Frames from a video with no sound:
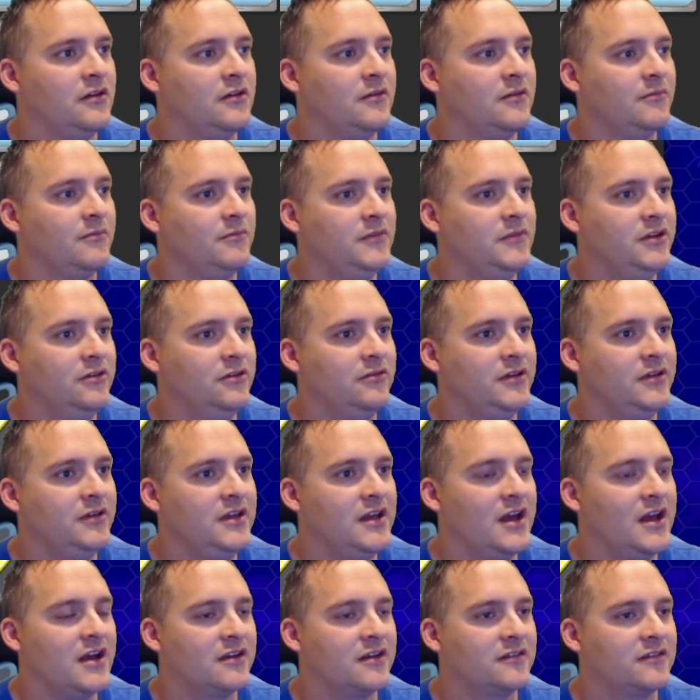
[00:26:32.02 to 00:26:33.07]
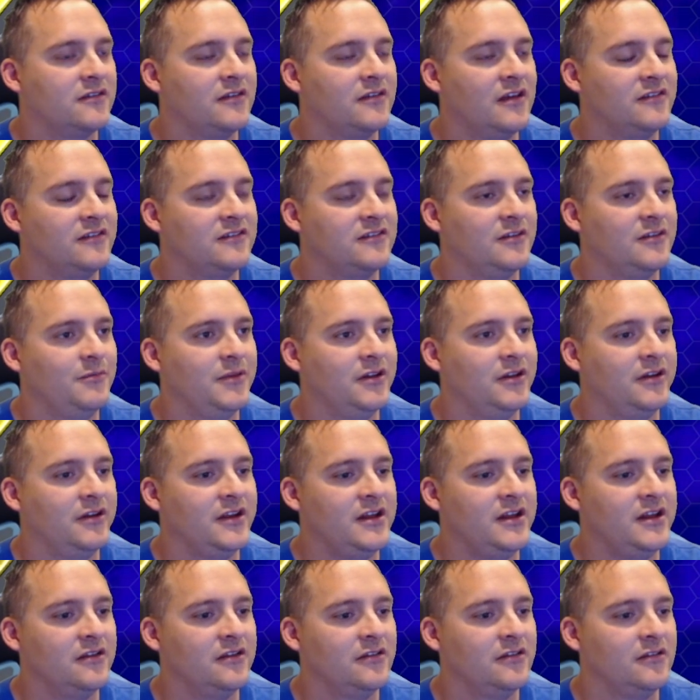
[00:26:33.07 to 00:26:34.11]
Mew EX has an ability.